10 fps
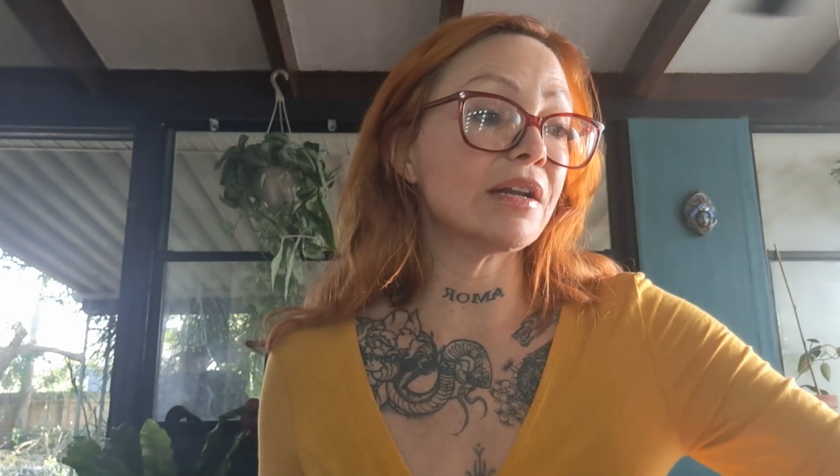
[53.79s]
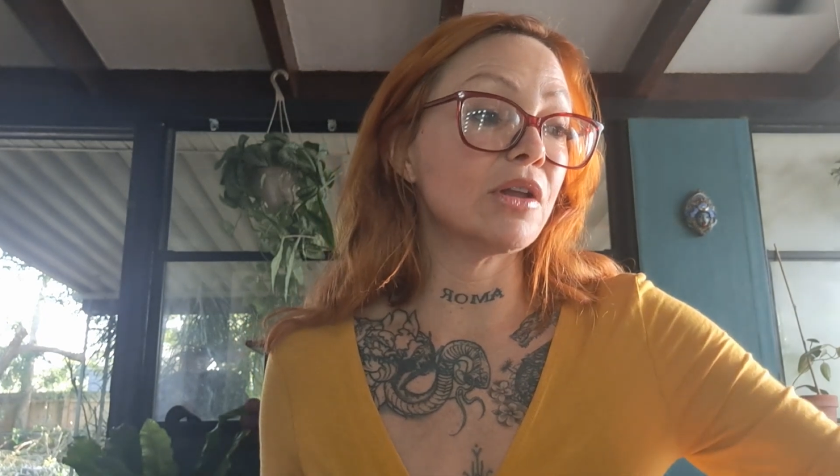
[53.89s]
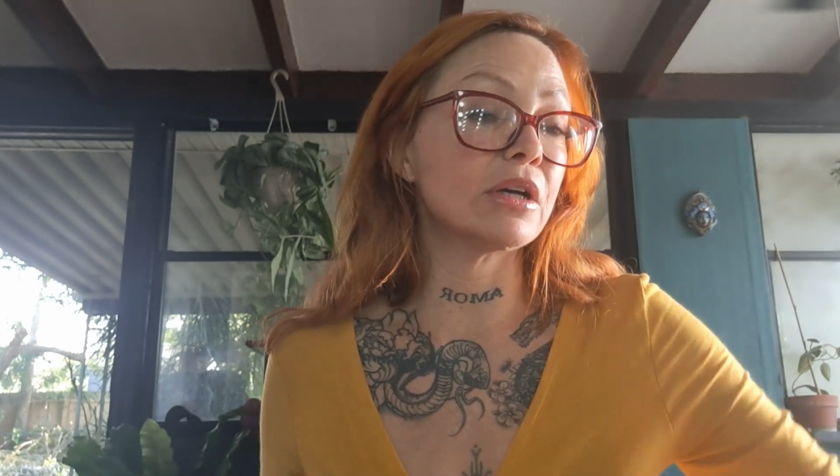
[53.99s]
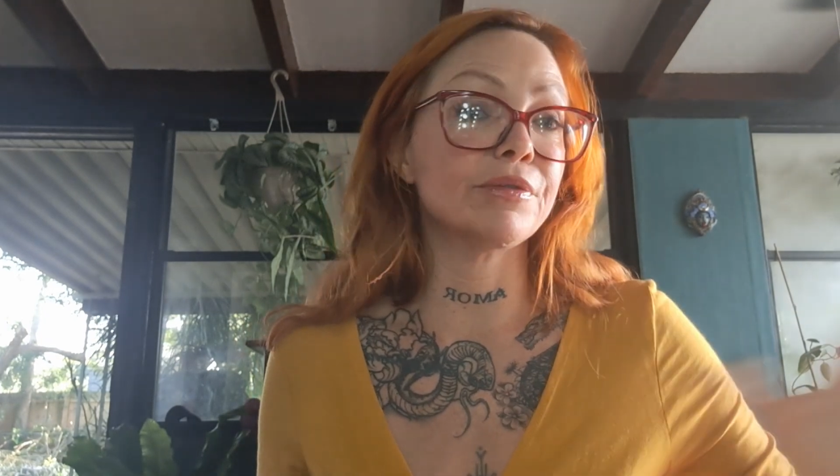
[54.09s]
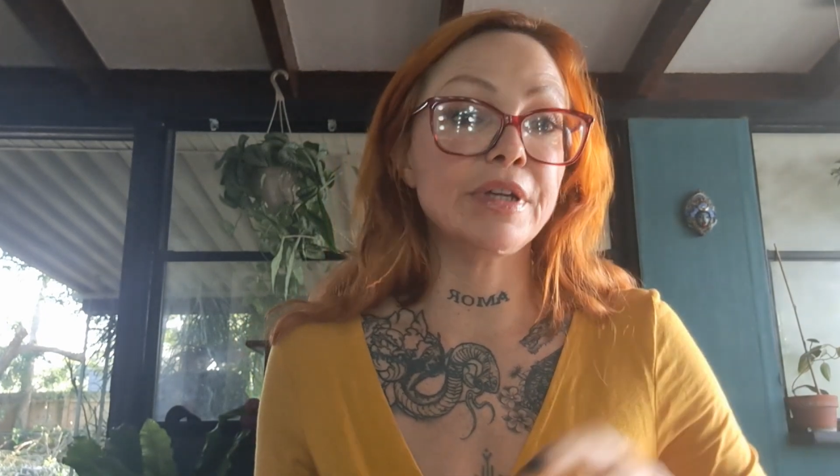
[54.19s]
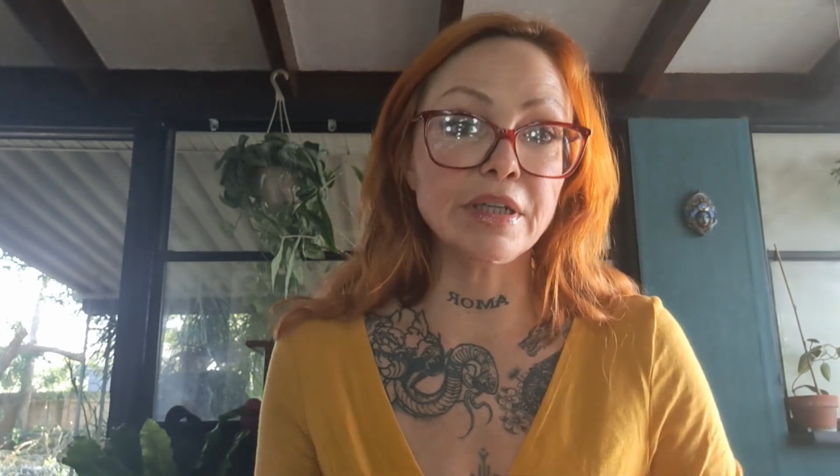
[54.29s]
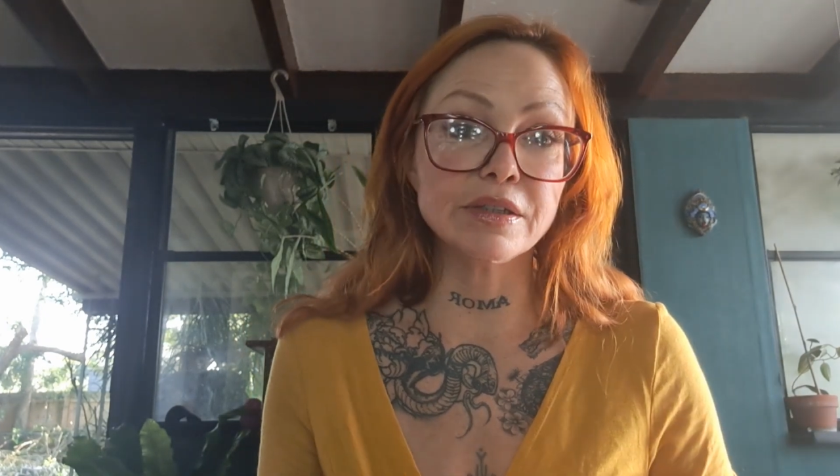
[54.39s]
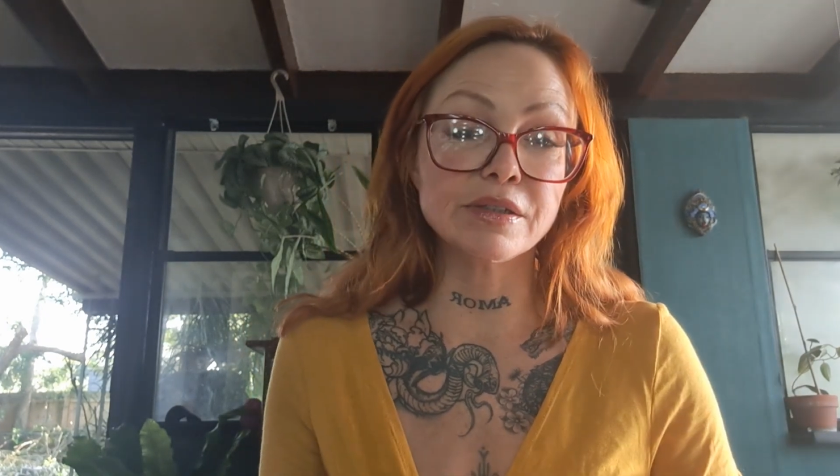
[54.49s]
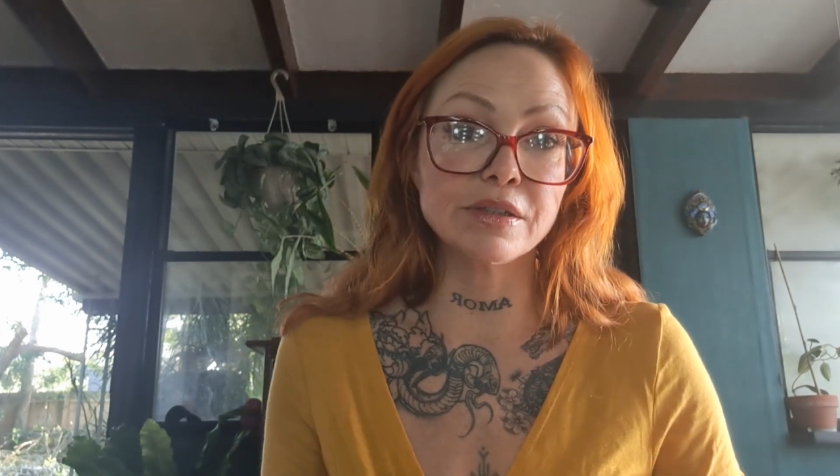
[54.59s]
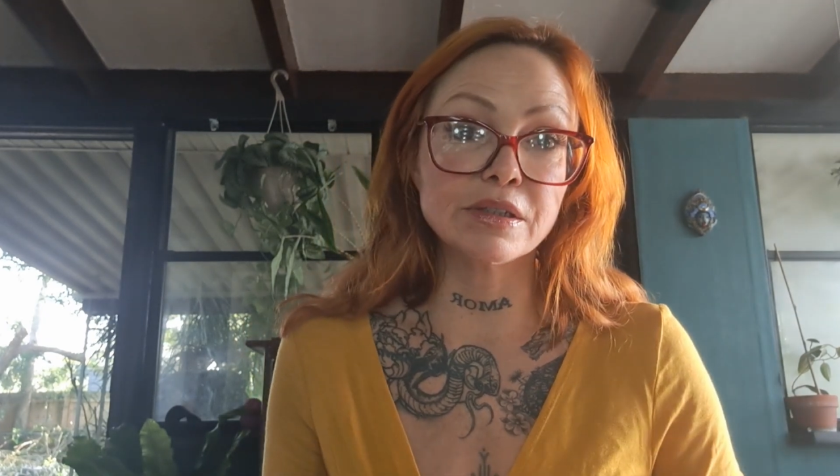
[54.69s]
a lot of
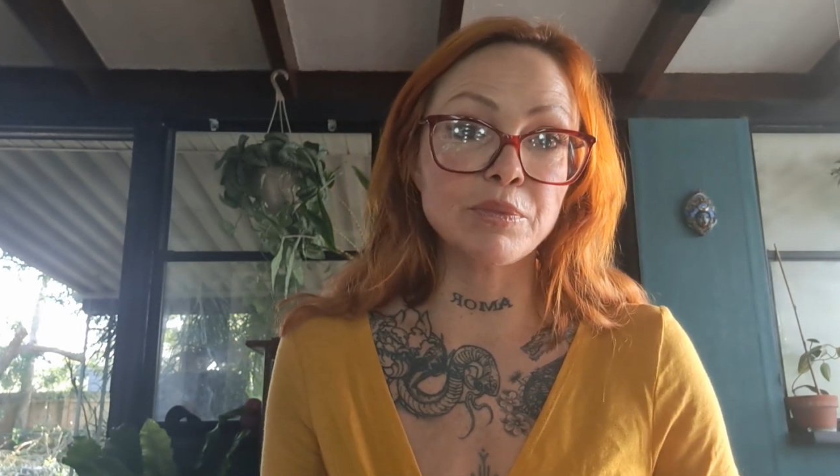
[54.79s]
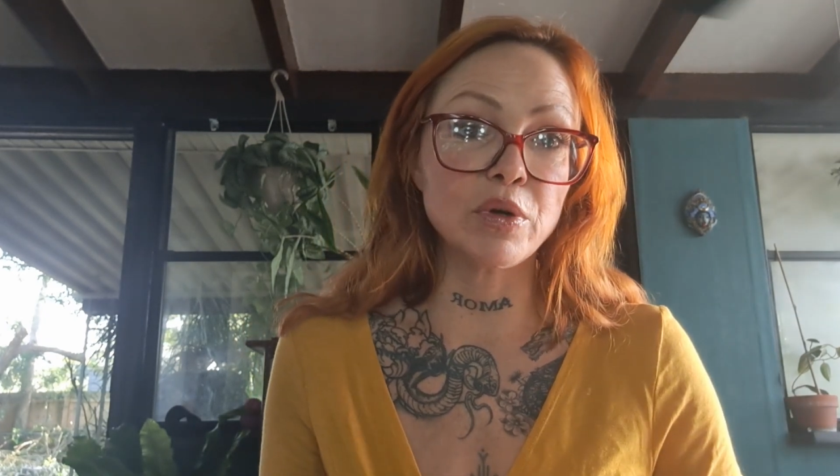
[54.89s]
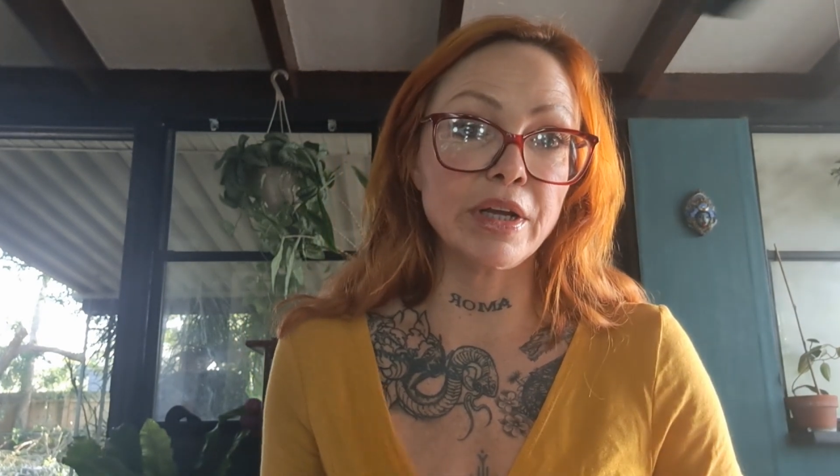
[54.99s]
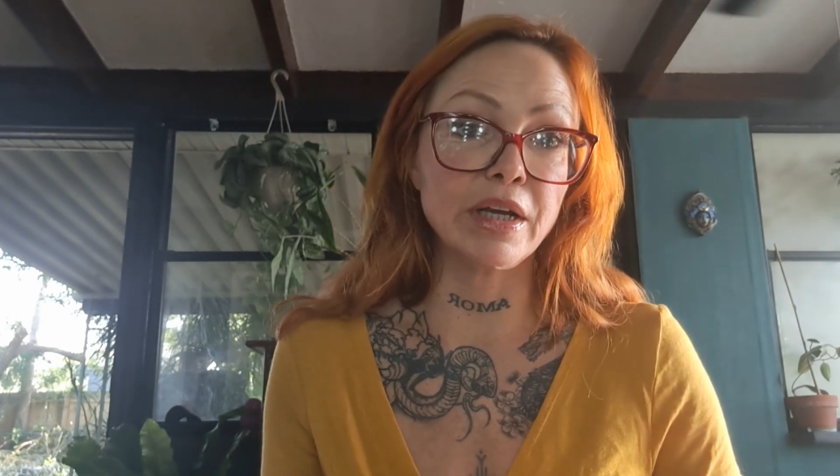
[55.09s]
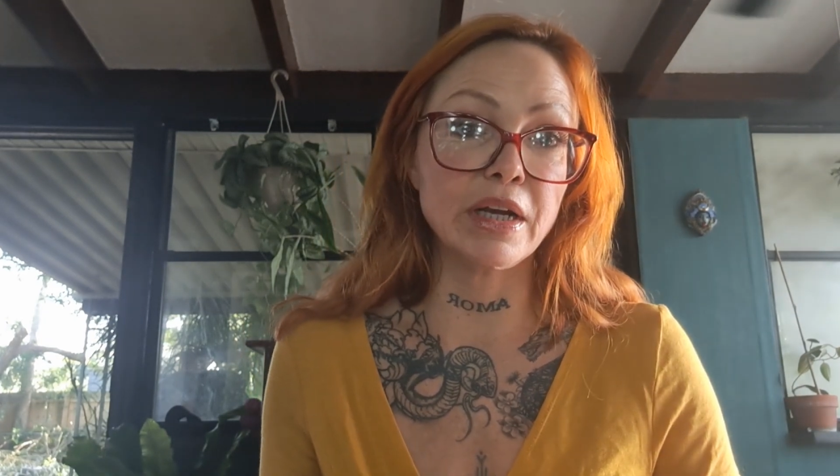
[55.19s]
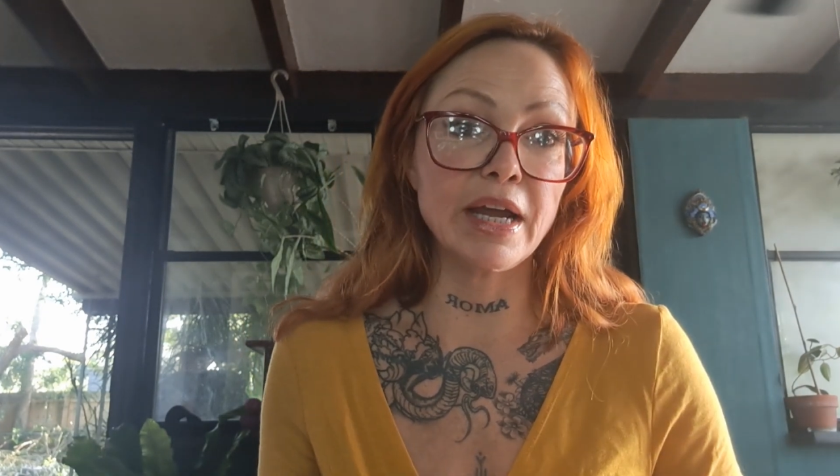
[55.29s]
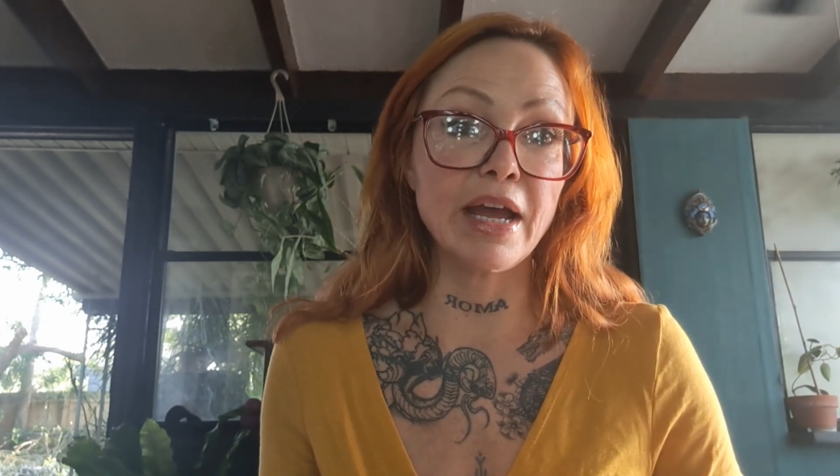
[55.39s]
readings this morning and I